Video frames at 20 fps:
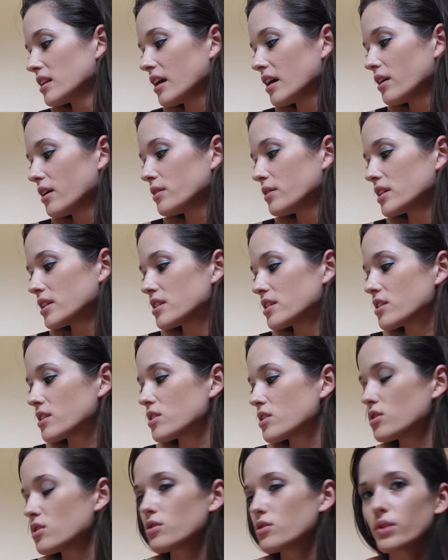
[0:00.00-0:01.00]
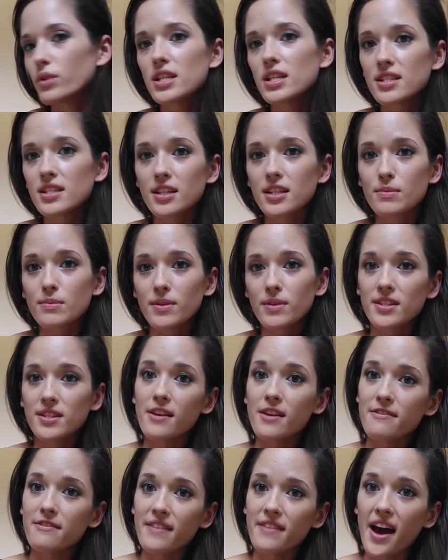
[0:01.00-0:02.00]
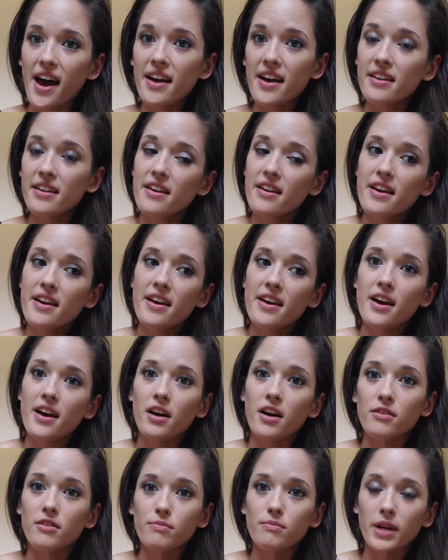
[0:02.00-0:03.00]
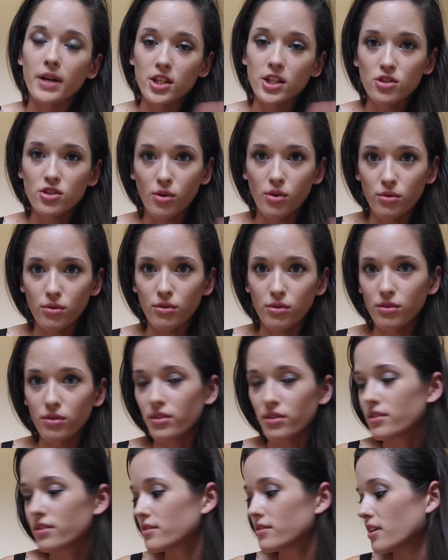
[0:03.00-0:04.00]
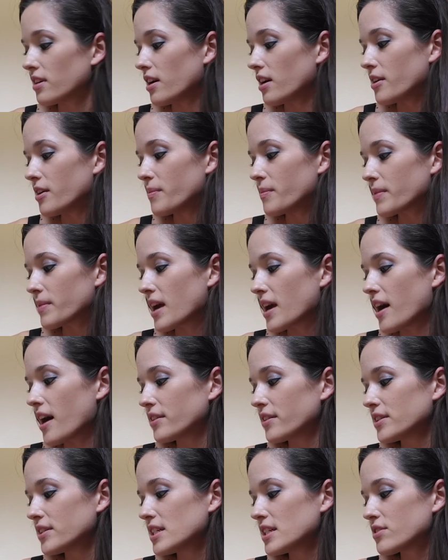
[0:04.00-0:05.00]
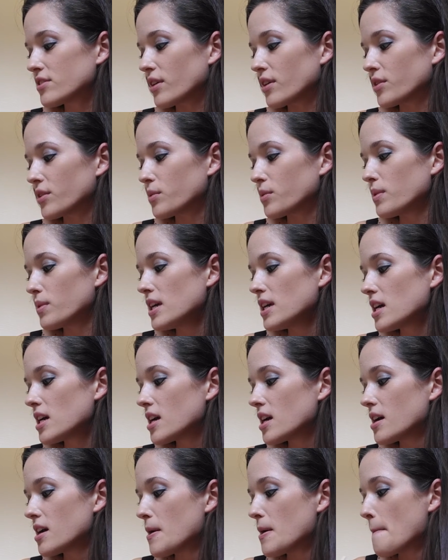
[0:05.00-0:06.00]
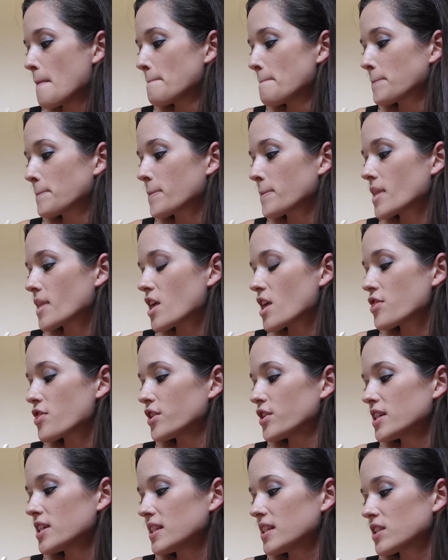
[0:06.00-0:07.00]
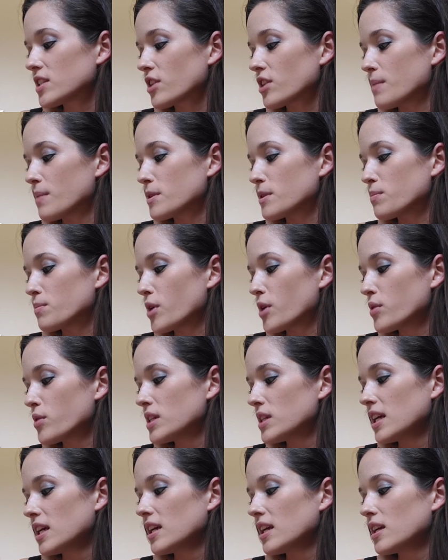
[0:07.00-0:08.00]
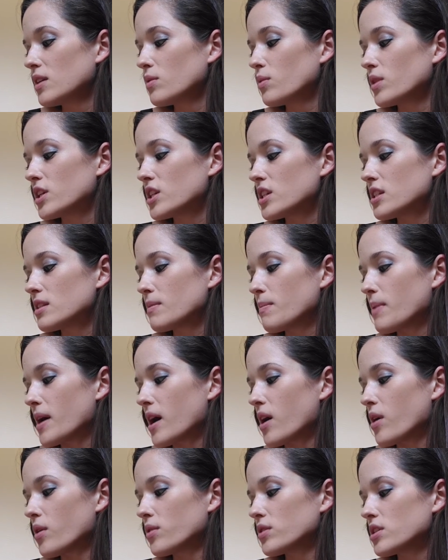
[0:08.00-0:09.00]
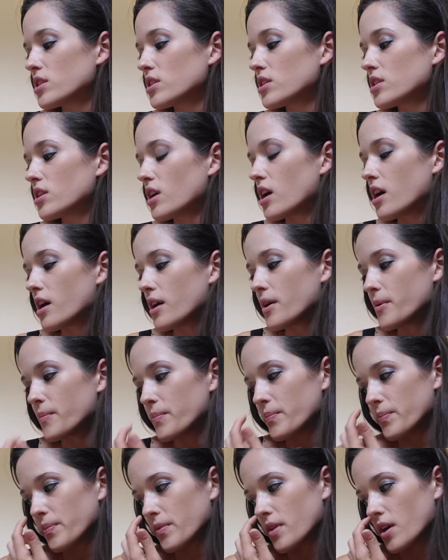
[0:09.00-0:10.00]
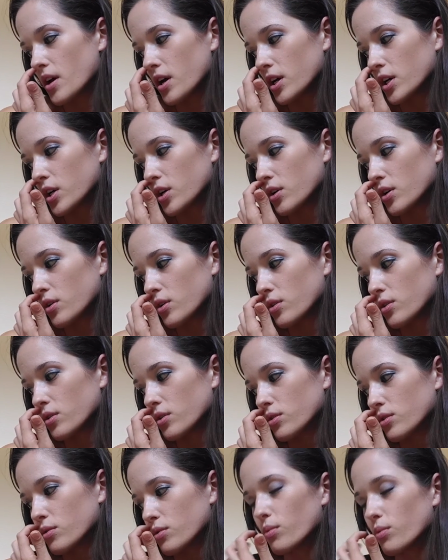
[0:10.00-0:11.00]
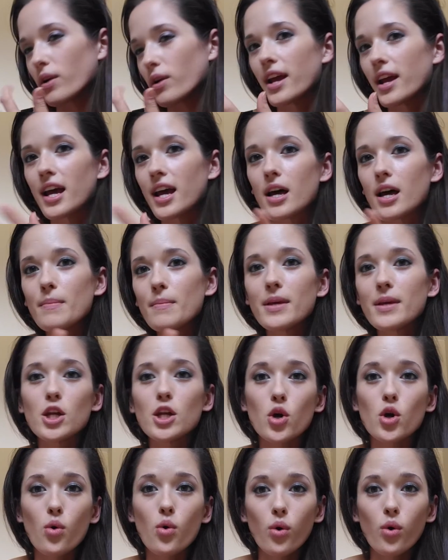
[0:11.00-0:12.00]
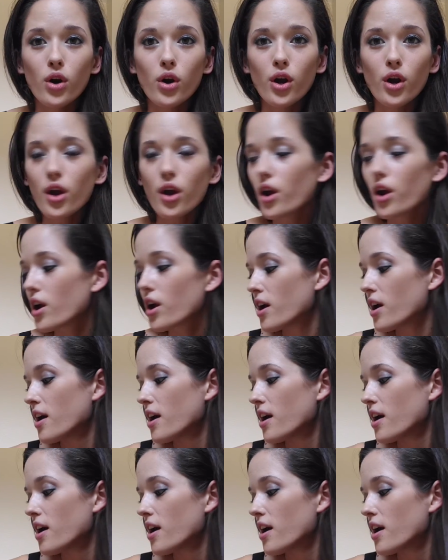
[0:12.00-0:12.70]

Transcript: now is 26% fat of my total calories throughout the week, 36 grams of protein, which is about 1.25 grams